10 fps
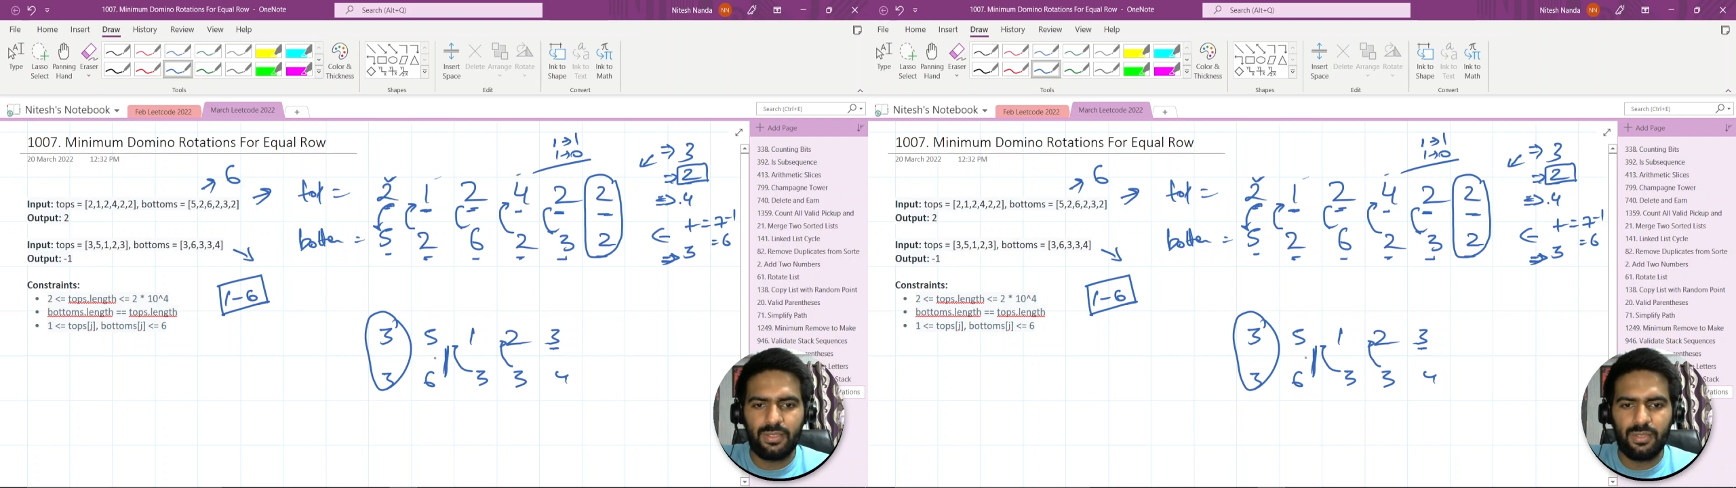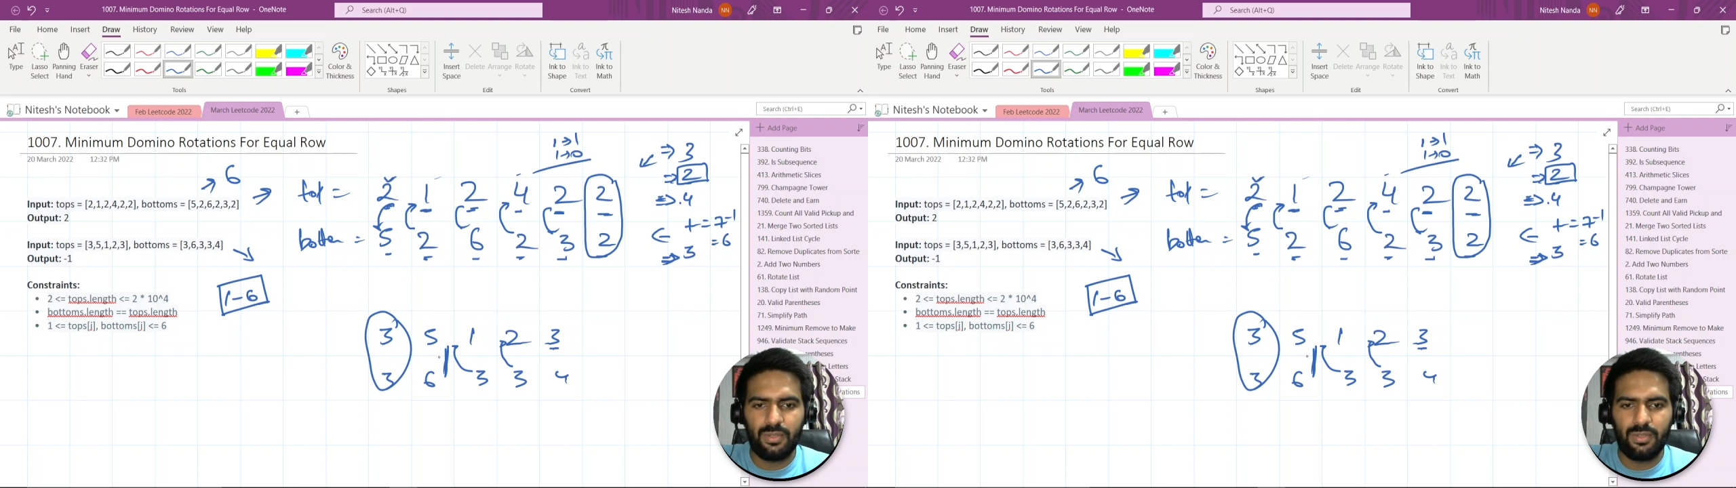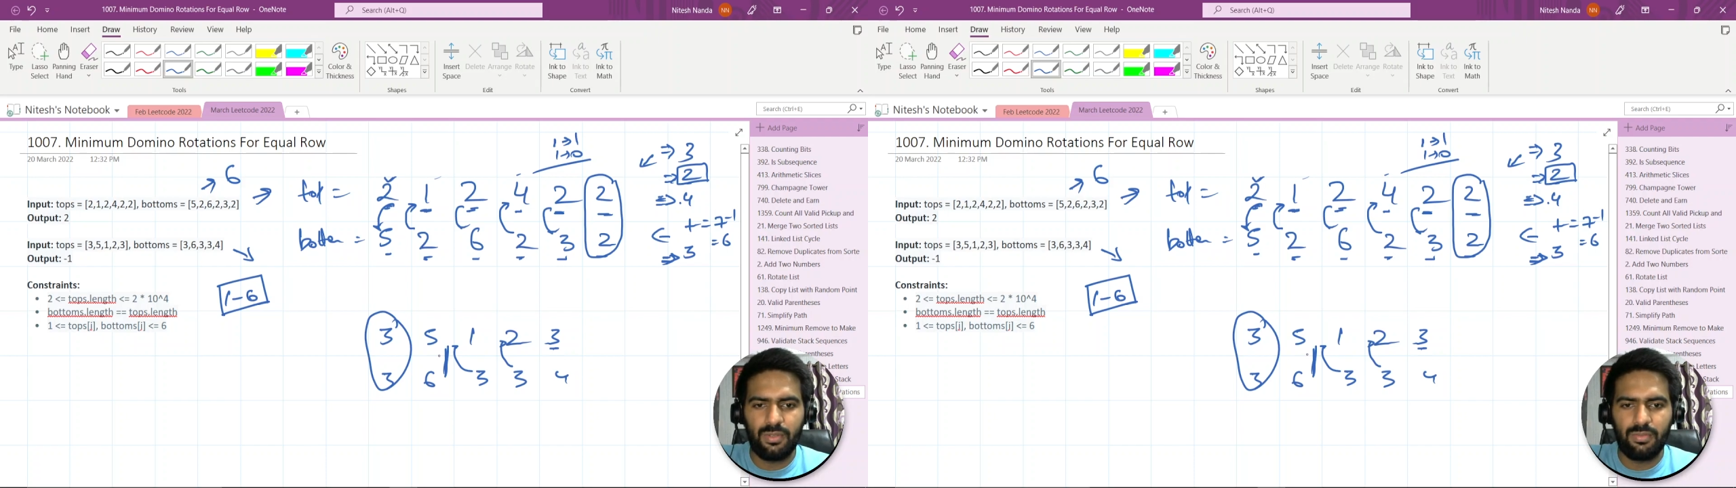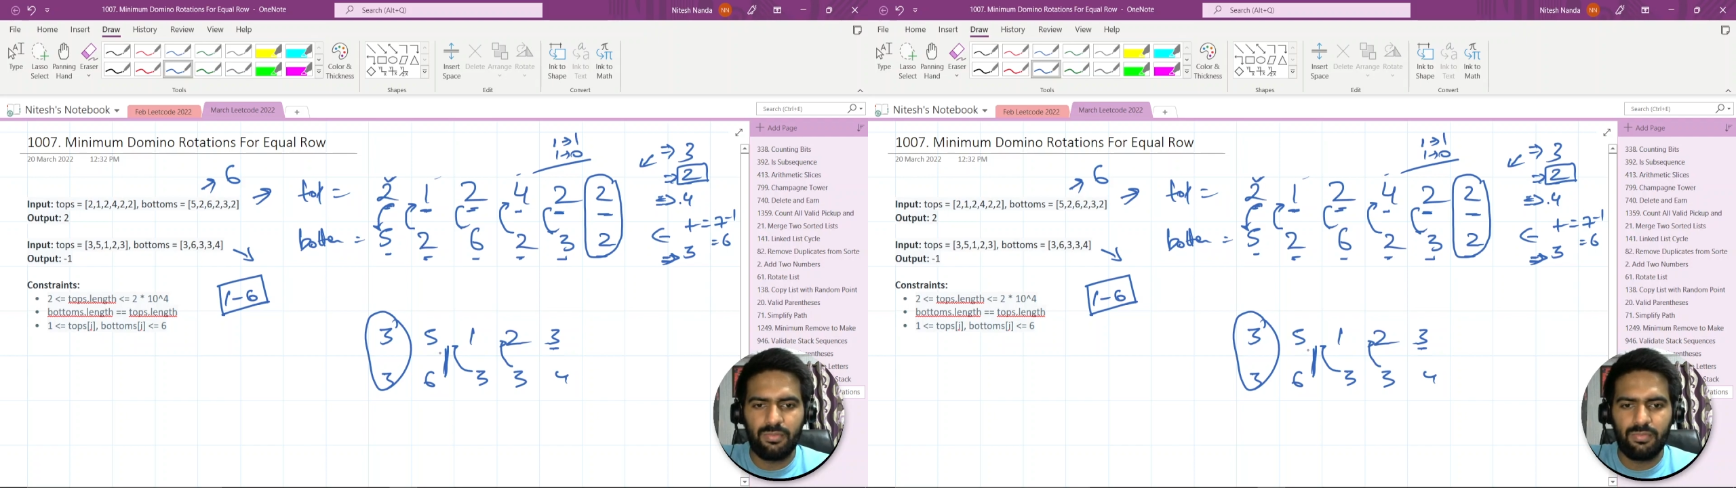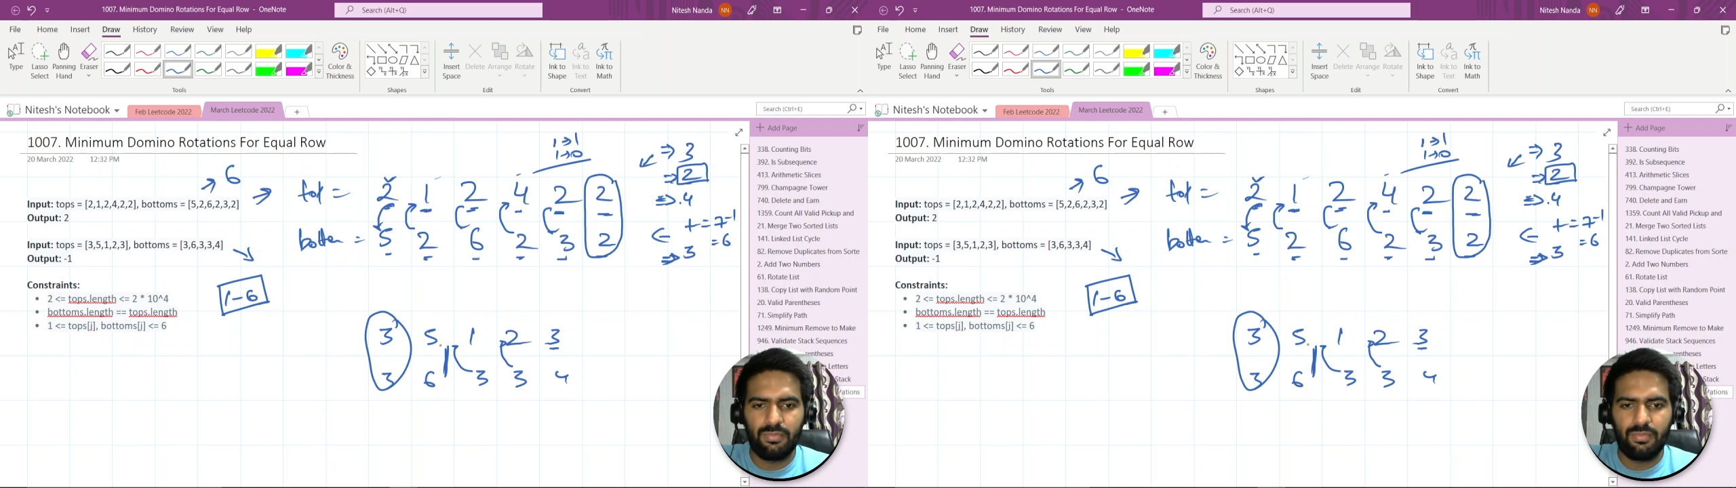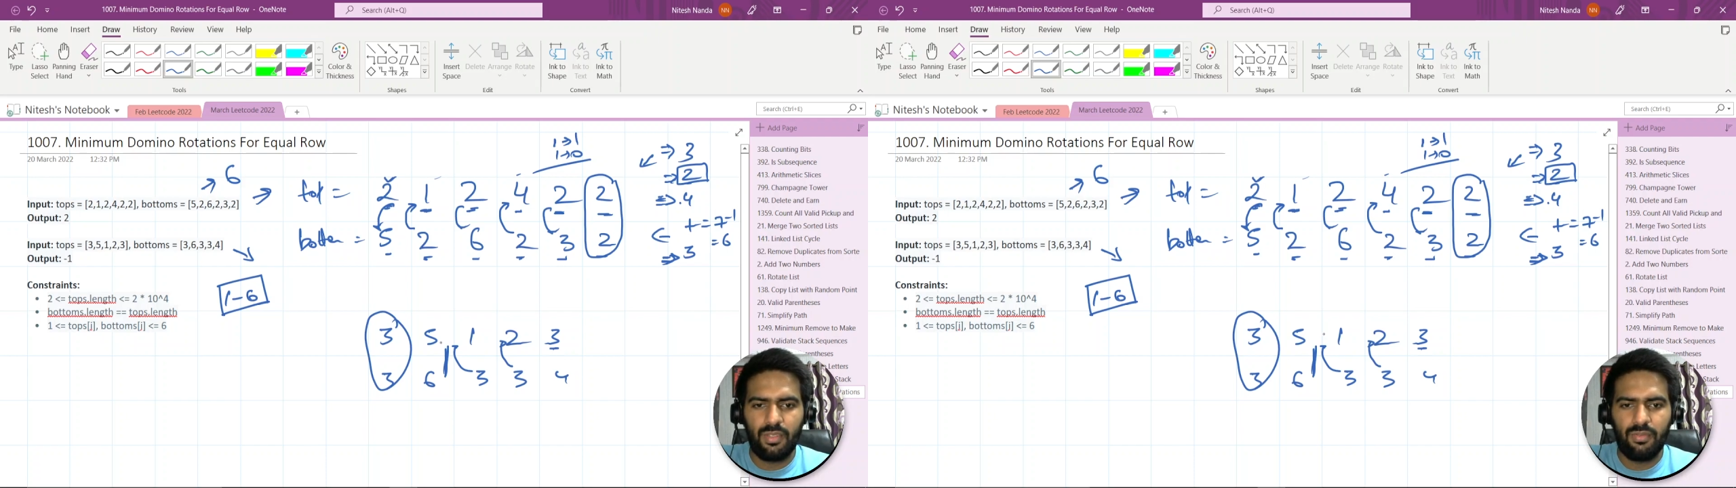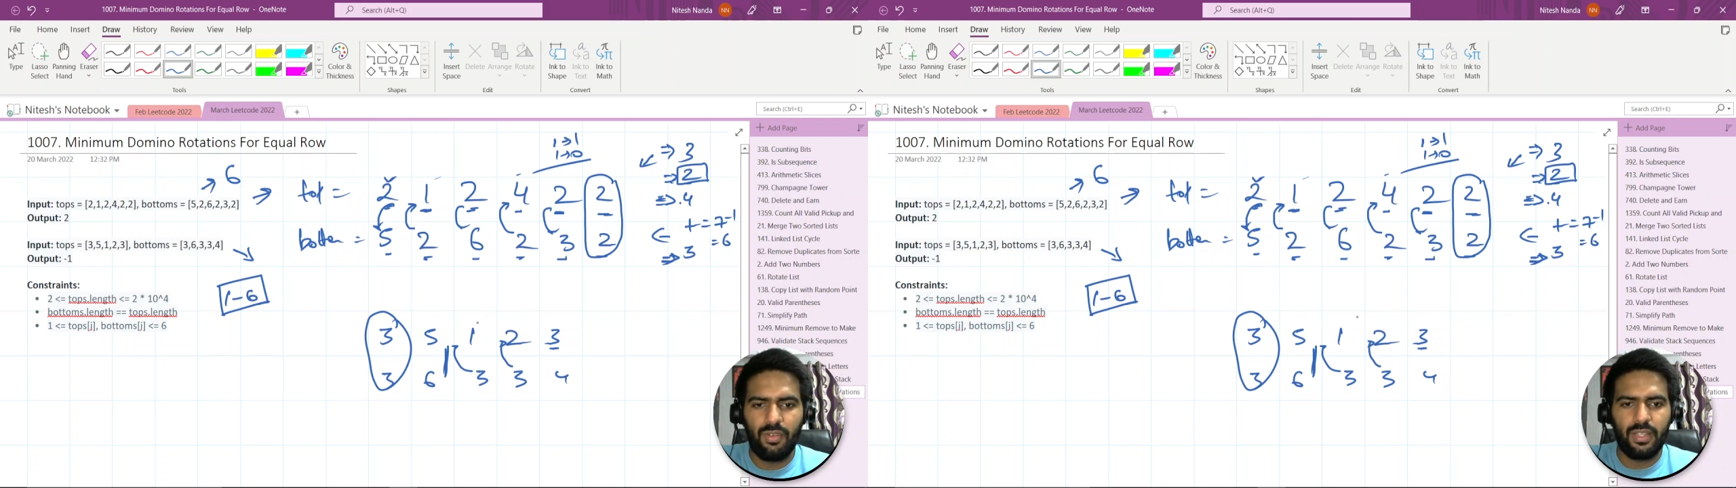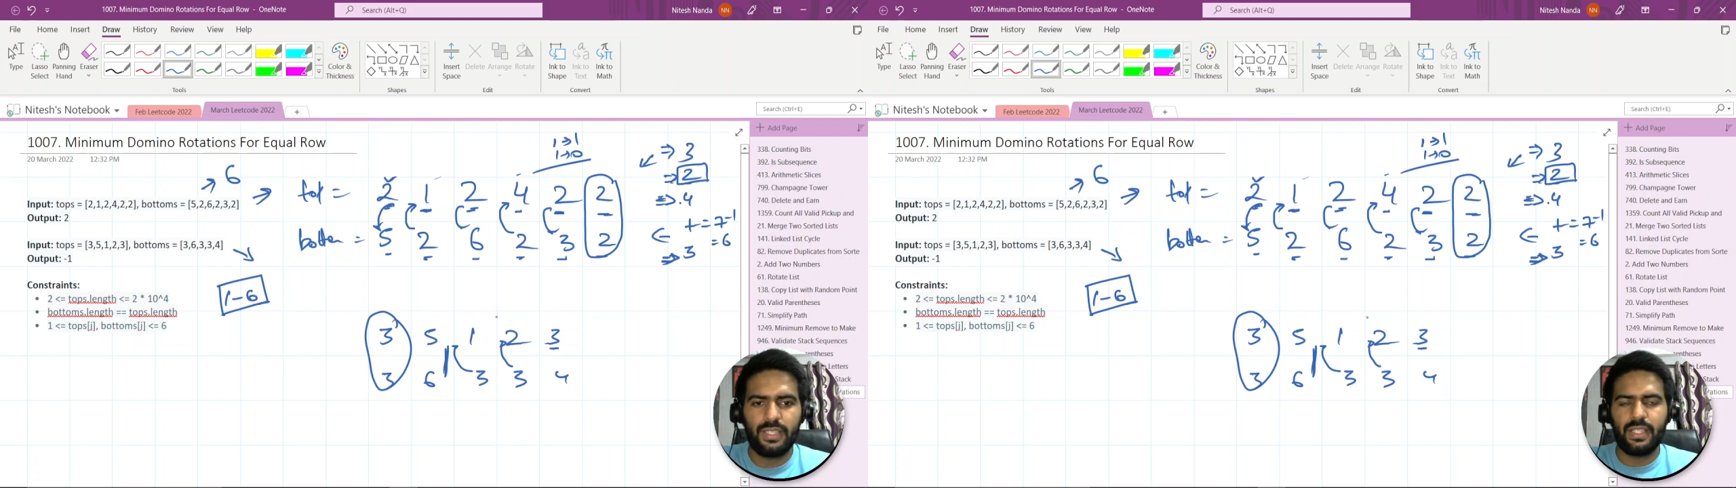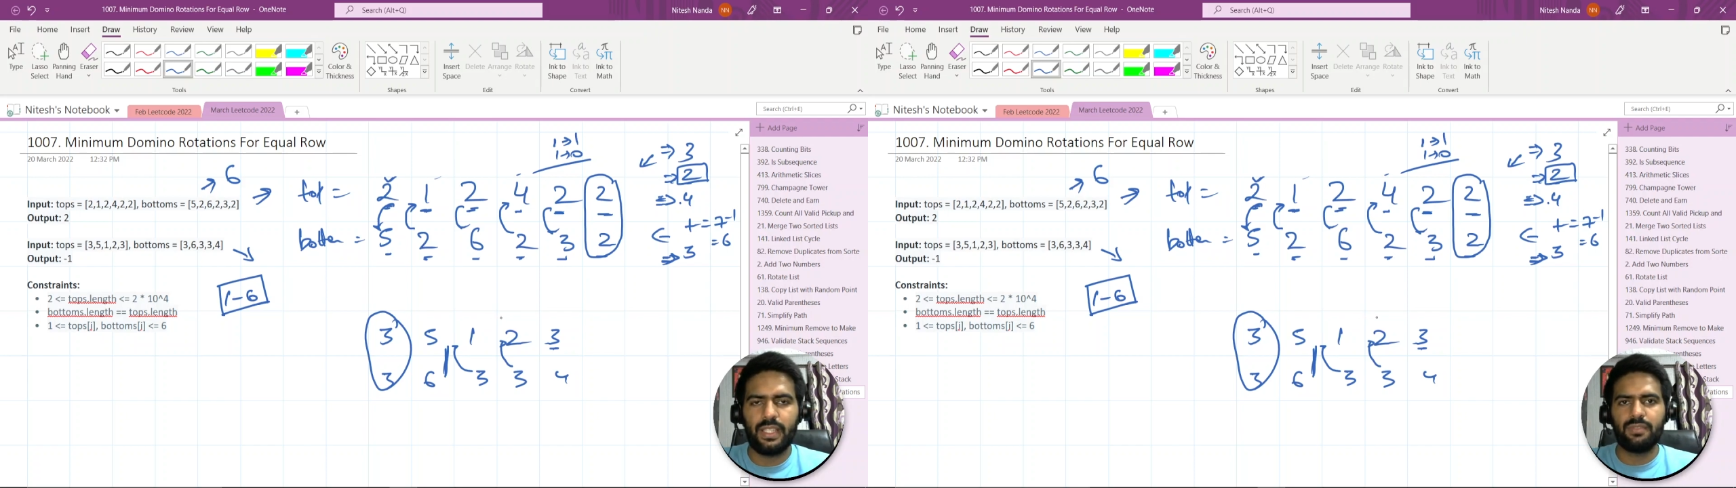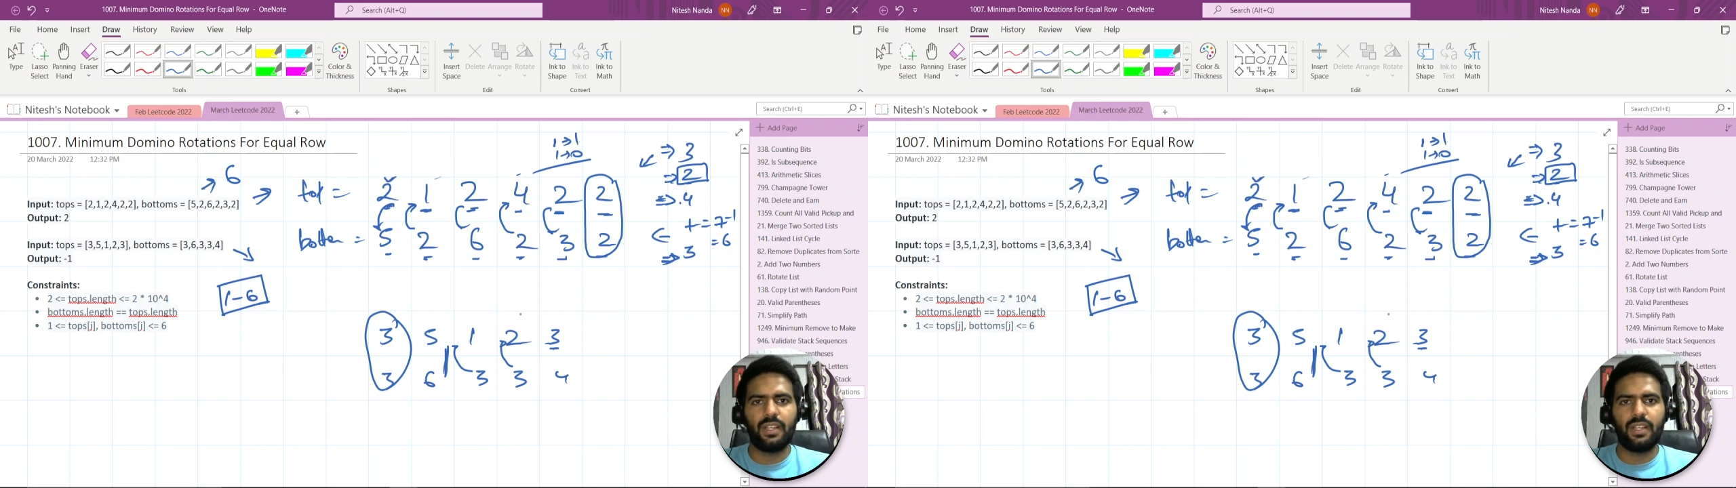So for this case,